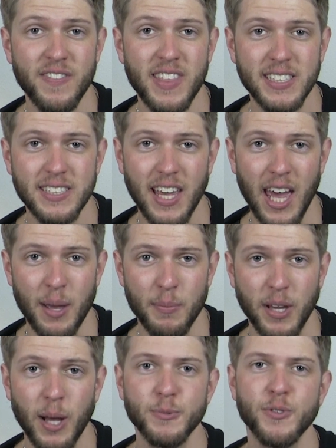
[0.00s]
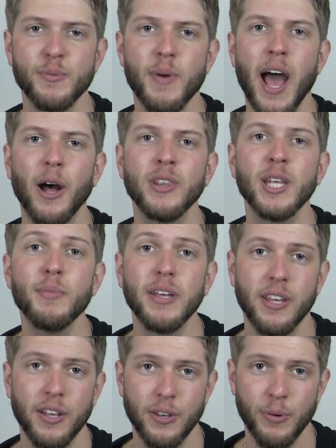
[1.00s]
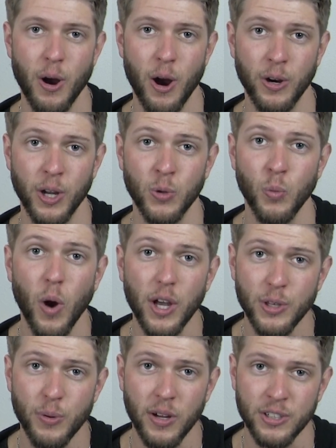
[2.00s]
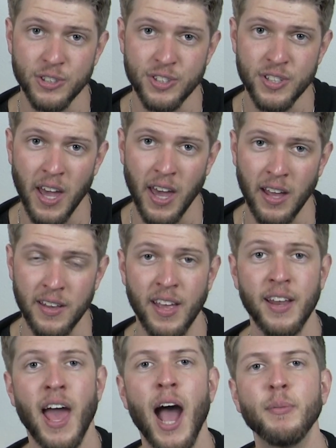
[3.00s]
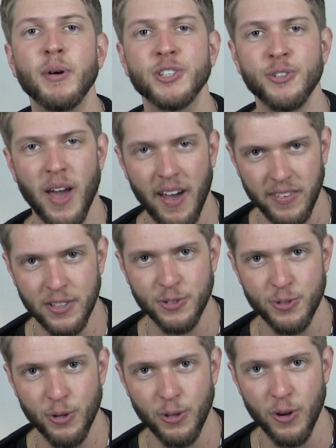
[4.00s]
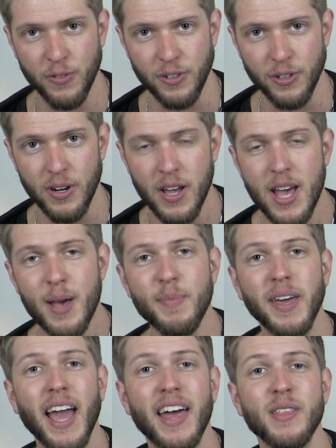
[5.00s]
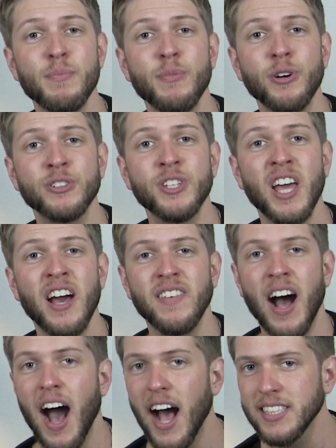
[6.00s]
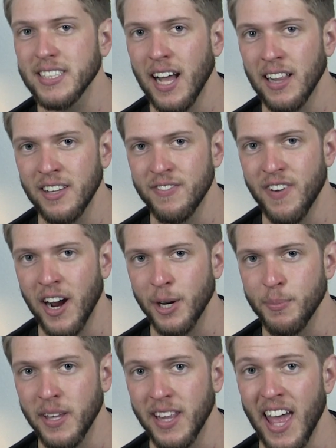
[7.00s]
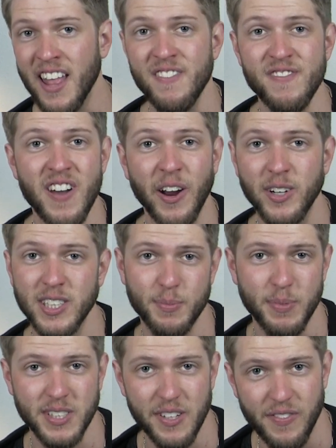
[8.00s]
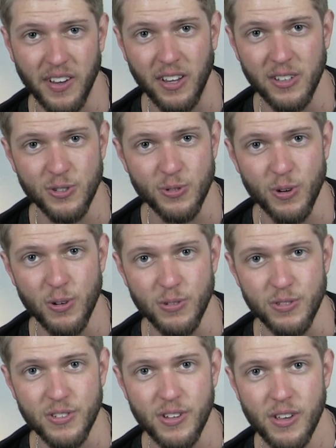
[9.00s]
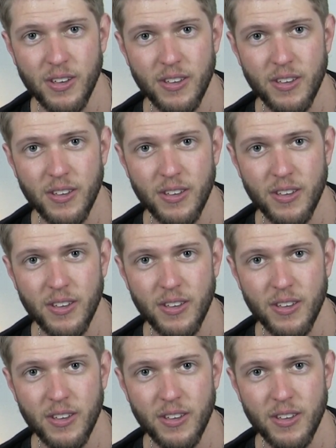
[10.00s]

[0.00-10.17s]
of this game comes from how limited you are in what you understand and how much you have control over, being at the mercy of a hostile environment and very specific controls.